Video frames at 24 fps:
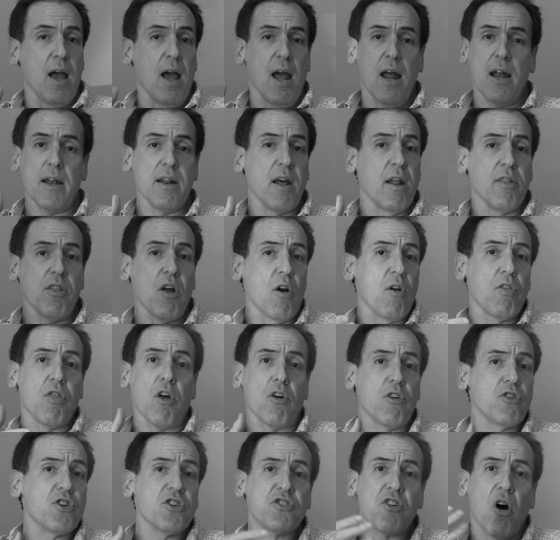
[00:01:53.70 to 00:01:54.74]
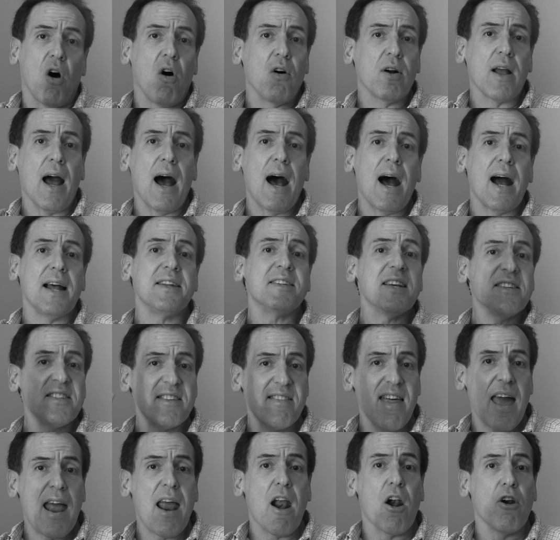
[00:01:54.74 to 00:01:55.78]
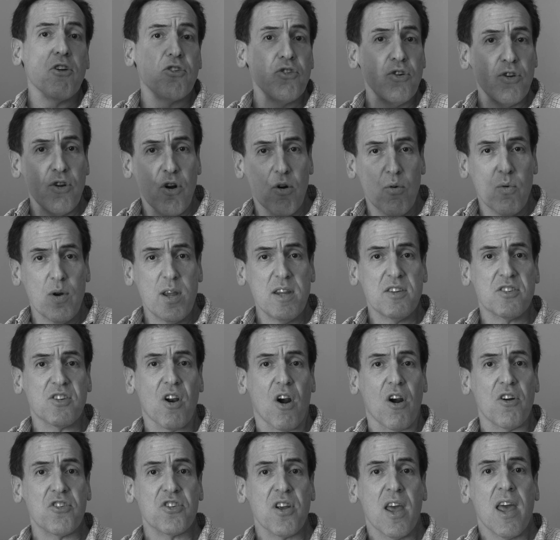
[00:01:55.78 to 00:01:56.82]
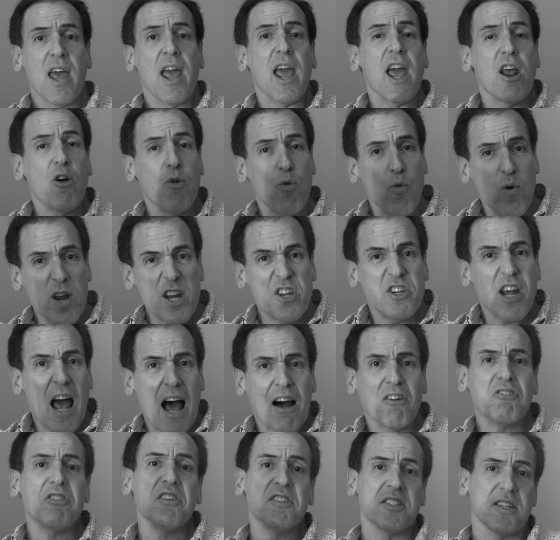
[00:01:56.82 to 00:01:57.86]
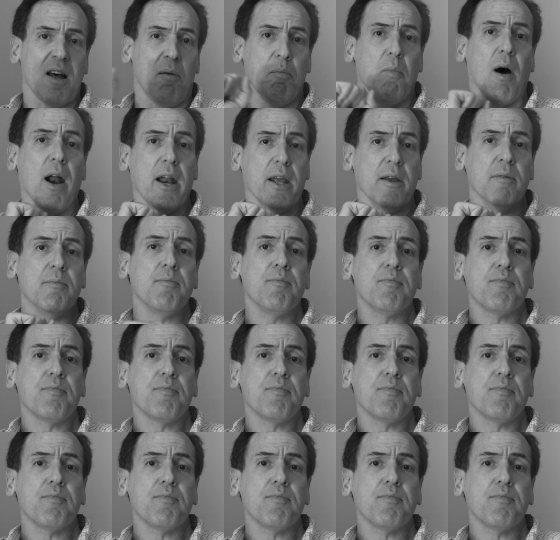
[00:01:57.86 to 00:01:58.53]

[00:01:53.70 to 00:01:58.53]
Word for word: And then there, there are just all kinds. It's there. Do your research and reach out to somebody.